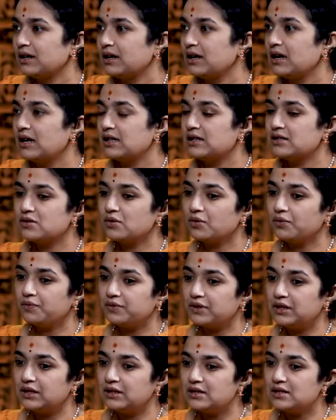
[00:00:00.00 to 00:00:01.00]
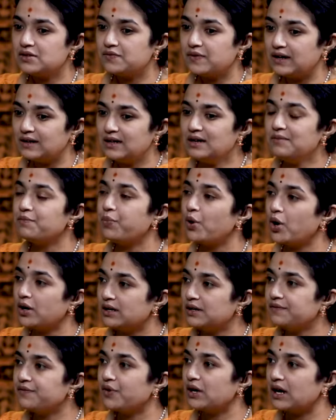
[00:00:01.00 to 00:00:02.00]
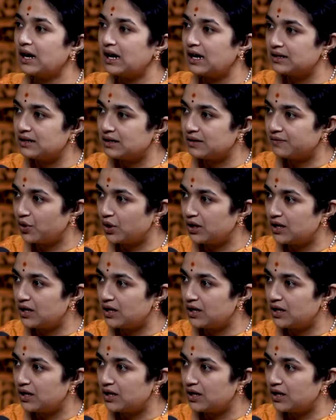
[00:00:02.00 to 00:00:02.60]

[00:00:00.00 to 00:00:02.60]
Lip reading: So it is very important for